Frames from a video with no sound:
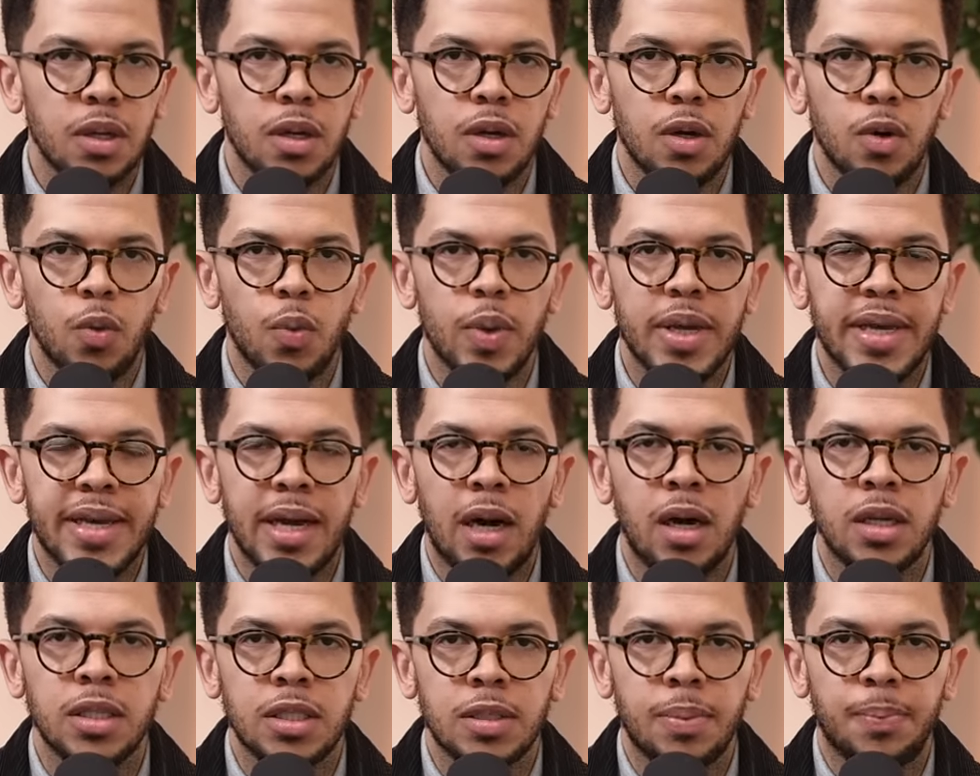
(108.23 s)
we
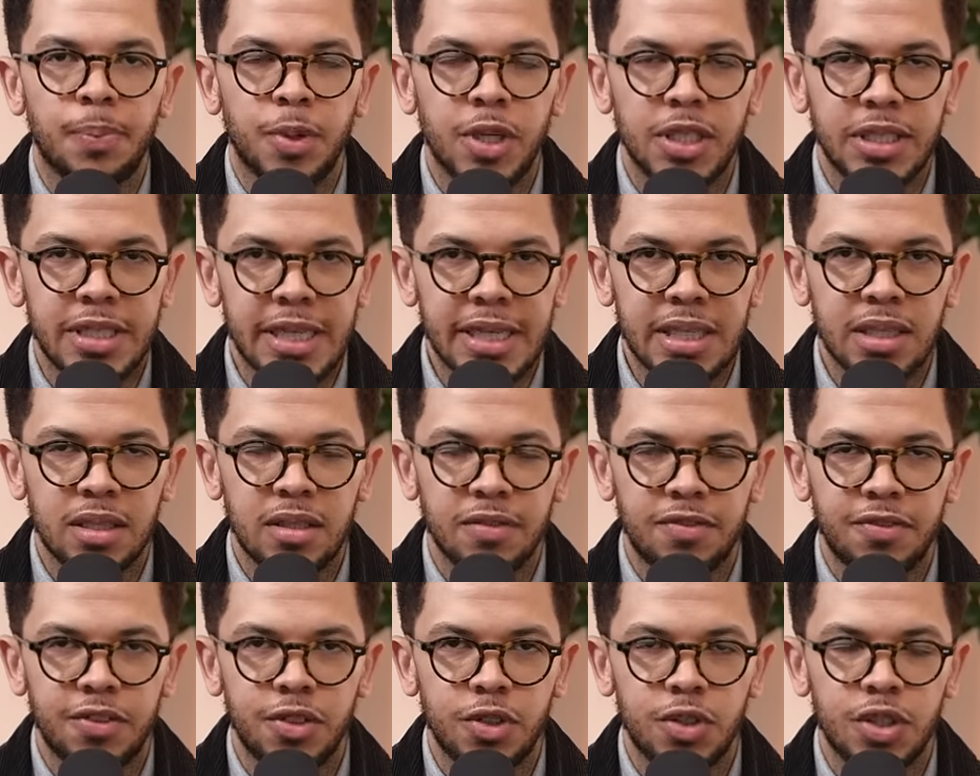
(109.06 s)
can't predict the
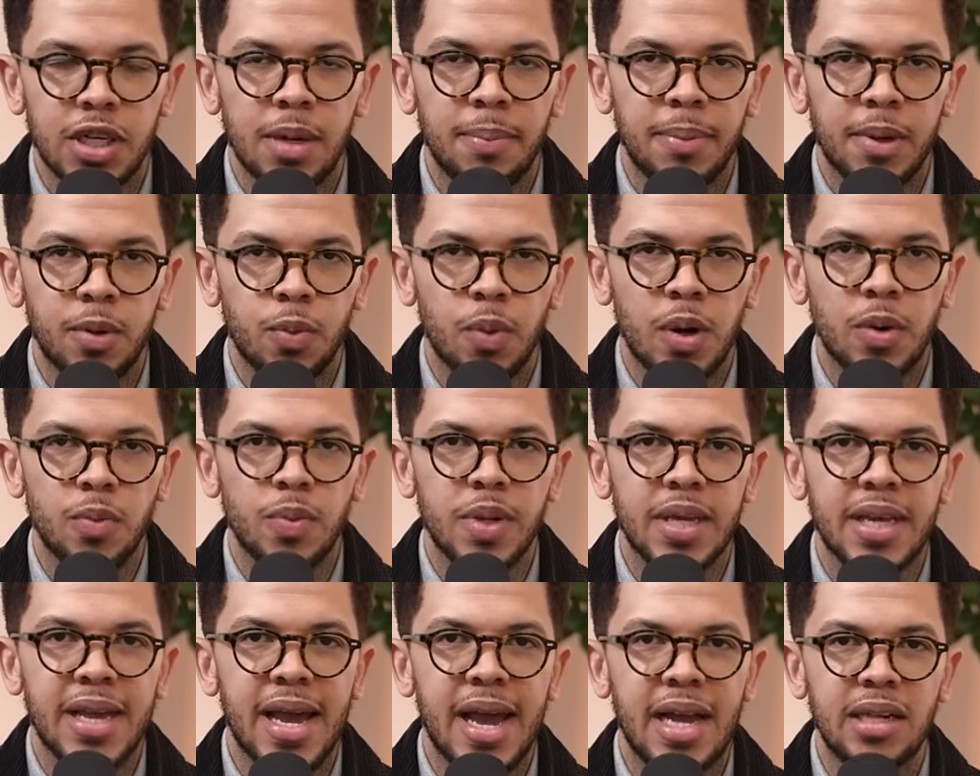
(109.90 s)
future, but what we
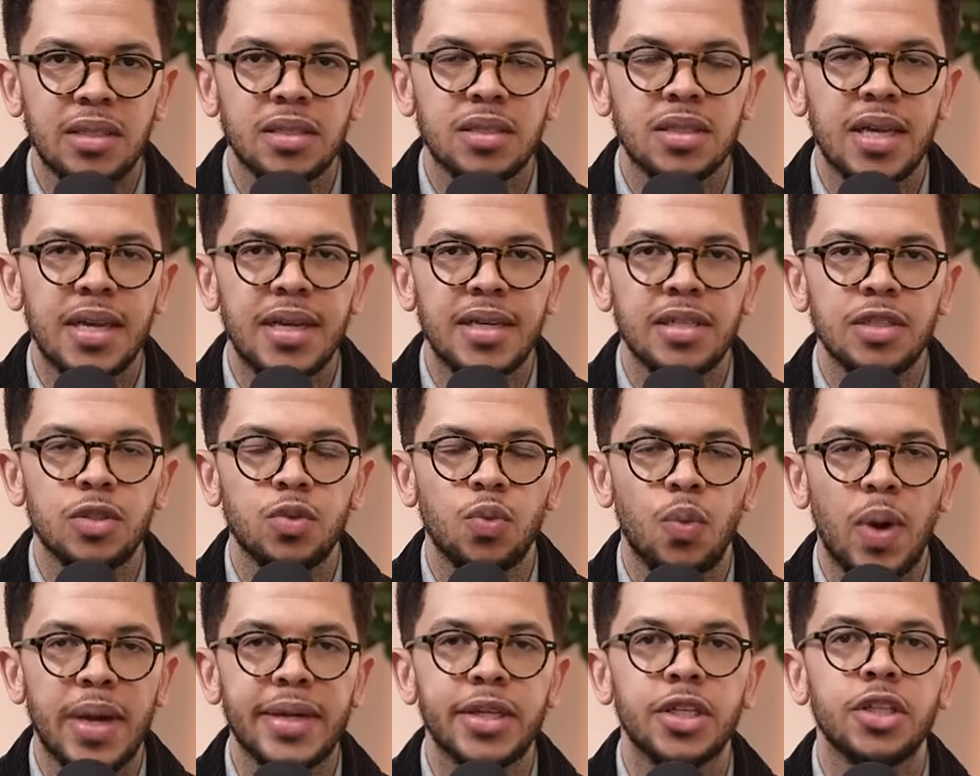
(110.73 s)
can say is
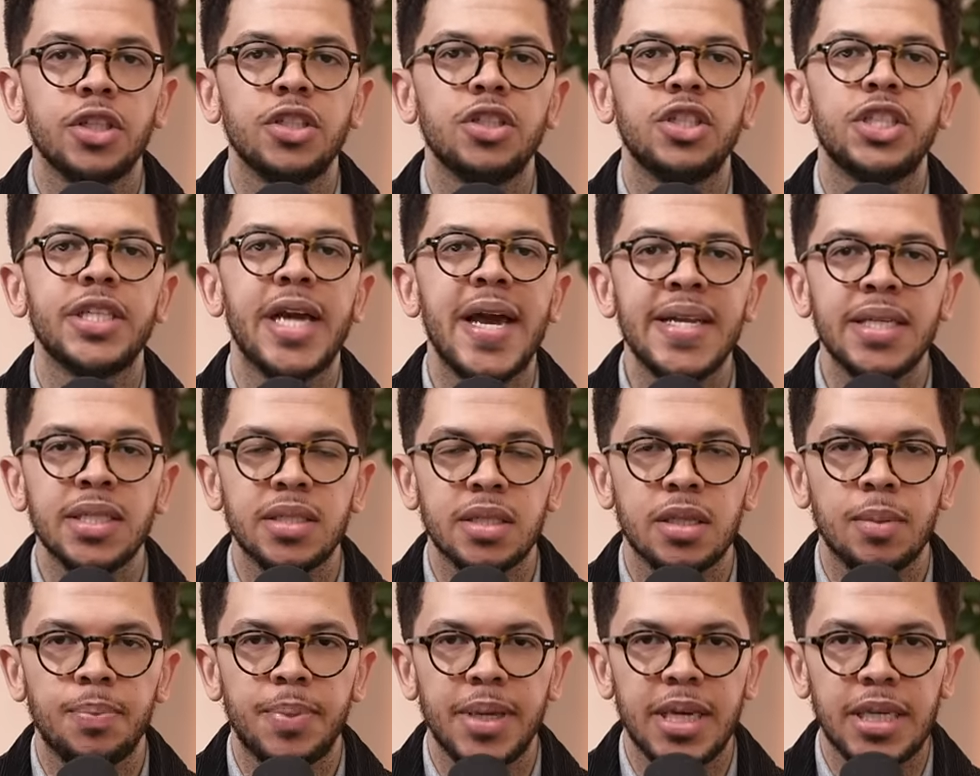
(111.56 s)
what could change the
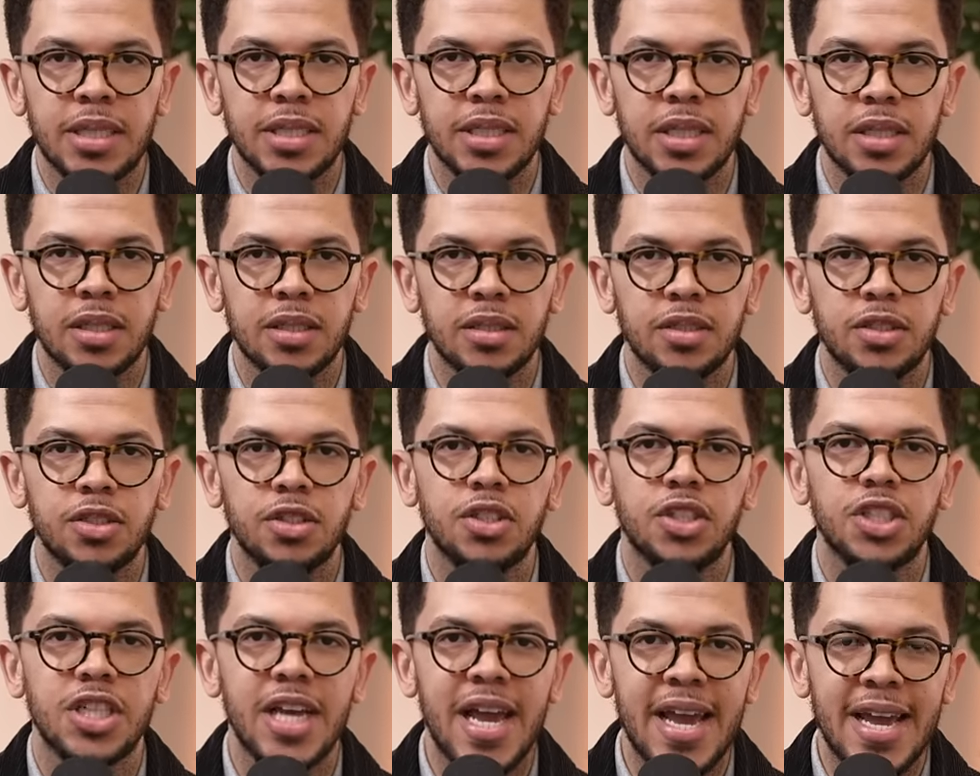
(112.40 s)
picture to
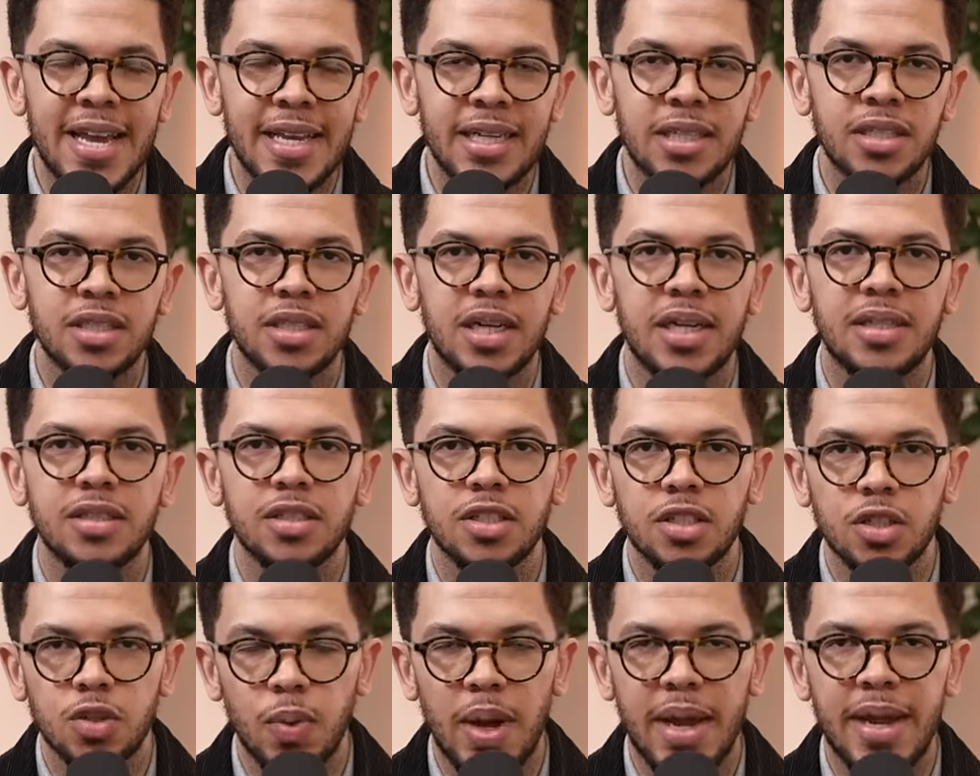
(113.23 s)
change and
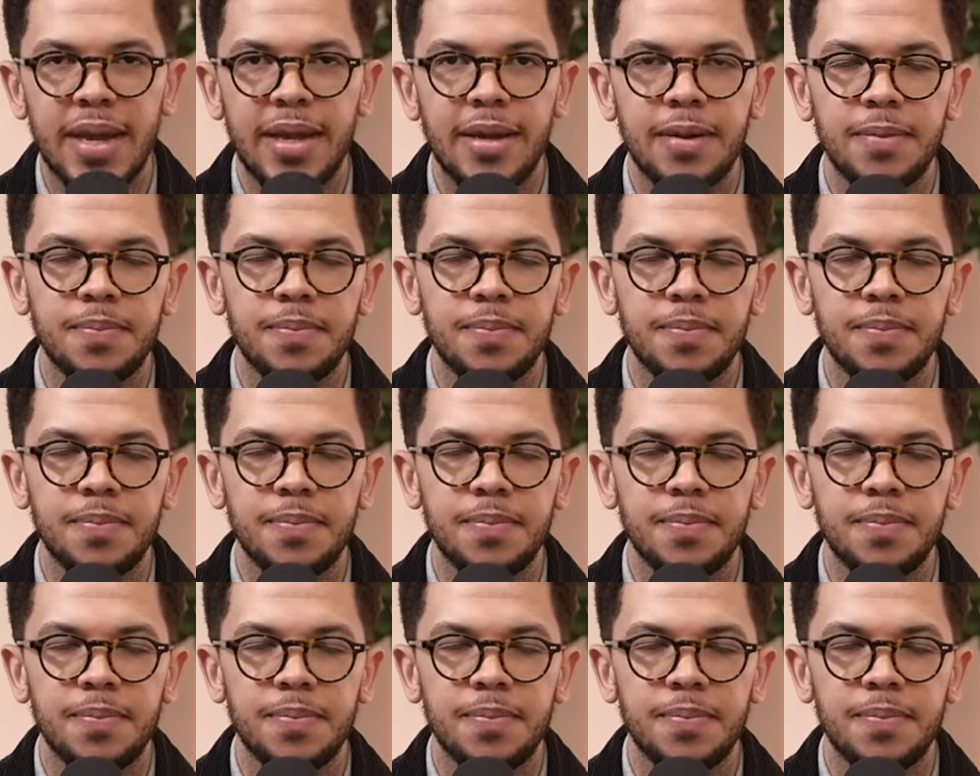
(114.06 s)
sway